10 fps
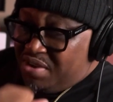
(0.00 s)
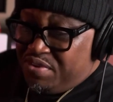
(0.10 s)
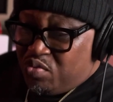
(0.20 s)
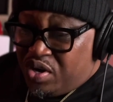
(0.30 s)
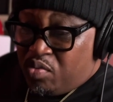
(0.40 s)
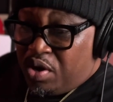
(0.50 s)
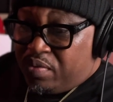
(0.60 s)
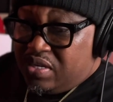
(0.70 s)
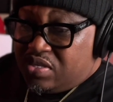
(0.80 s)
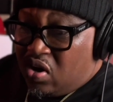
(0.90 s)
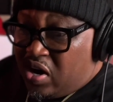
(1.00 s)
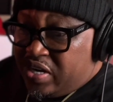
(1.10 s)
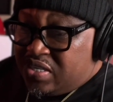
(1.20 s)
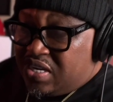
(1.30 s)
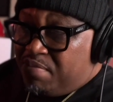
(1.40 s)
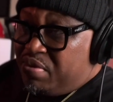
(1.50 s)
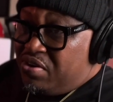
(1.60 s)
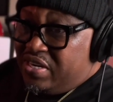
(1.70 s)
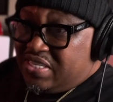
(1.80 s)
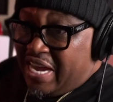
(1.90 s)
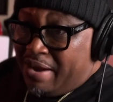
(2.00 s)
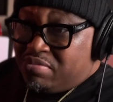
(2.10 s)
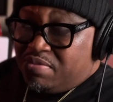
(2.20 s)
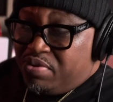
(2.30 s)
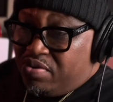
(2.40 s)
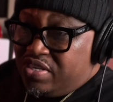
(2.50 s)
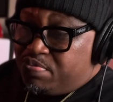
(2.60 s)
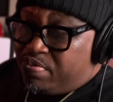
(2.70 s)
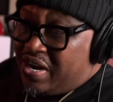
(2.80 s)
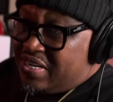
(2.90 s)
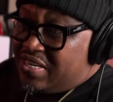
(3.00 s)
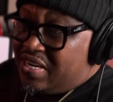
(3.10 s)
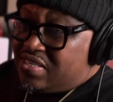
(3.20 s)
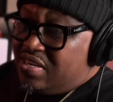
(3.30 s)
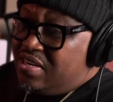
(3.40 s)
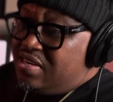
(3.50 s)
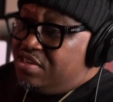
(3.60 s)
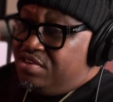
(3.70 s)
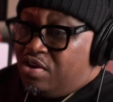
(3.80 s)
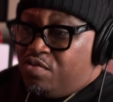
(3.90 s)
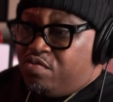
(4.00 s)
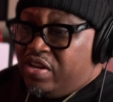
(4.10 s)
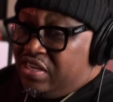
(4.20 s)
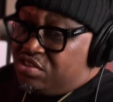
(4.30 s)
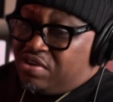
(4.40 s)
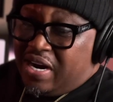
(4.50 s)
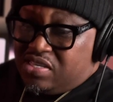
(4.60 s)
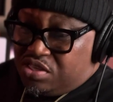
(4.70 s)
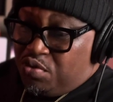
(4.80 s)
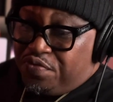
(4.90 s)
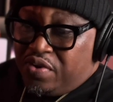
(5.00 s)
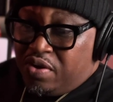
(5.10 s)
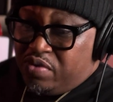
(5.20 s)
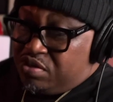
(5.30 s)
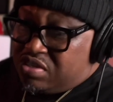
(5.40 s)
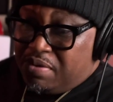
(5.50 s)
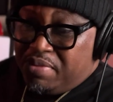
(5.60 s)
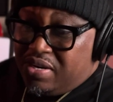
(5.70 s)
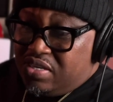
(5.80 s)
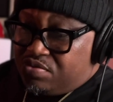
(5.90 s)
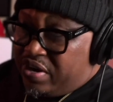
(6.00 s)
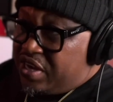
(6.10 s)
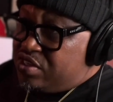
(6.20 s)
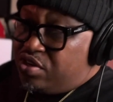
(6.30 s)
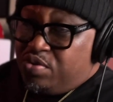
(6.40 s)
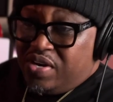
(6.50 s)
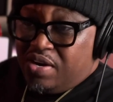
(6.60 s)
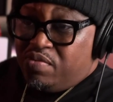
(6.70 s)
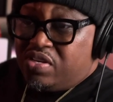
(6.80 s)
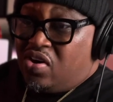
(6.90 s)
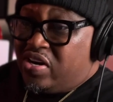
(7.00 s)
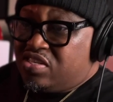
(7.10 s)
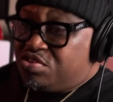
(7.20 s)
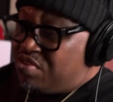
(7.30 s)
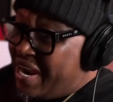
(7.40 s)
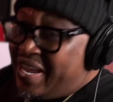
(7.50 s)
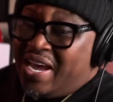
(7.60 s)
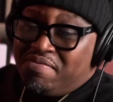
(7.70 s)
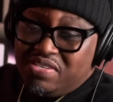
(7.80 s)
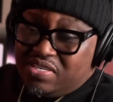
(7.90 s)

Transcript: if you want to work with these artists and be on these albums and be on these projects, you know, really try to shoot for when you submitting these records or you getting with the artists, try to have the